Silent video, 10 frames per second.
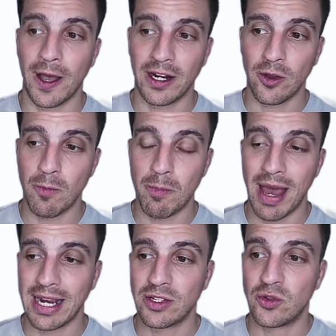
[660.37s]
I'm going to go
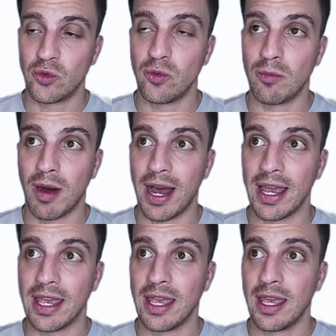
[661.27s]
back to
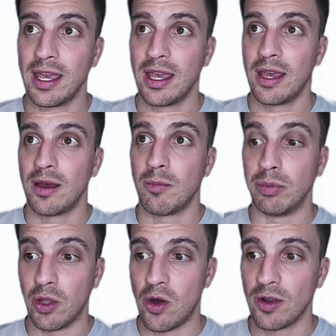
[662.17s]
my
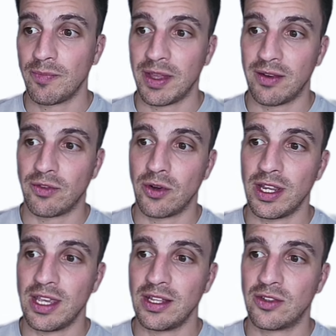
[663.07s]
blog, and I've got
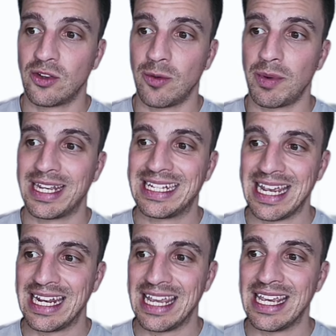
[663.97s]
here top
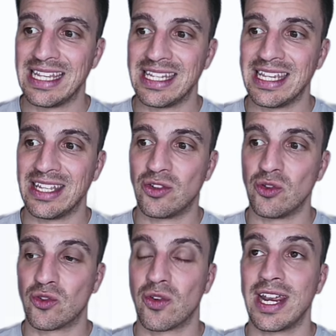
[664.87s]
10 easy to
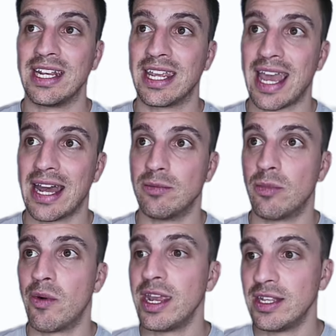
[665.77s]
train cat
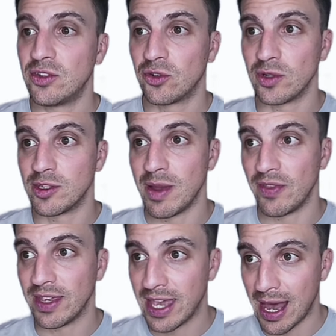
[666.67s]
breeds. So it's about
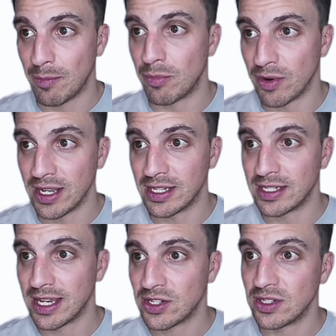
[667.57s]
the cat breed
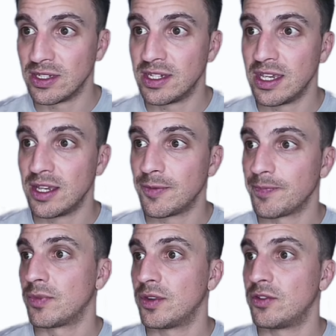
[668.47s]
sections here.
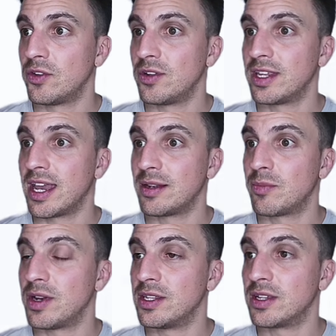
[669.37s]
Certain cat
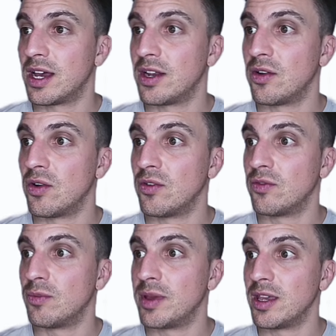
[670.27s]
breeds are known
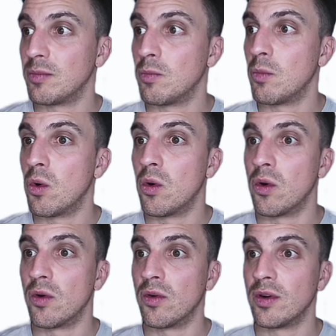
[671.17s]
for being
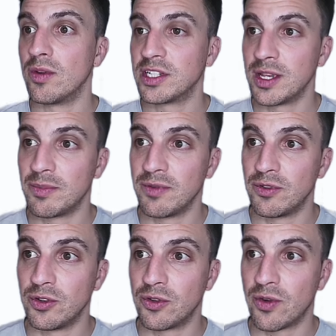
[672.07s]
more receptive
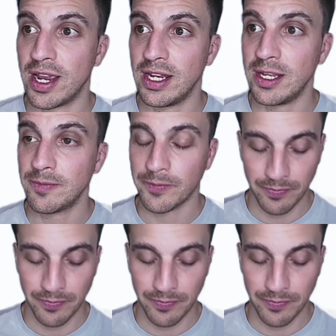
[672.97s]
to training.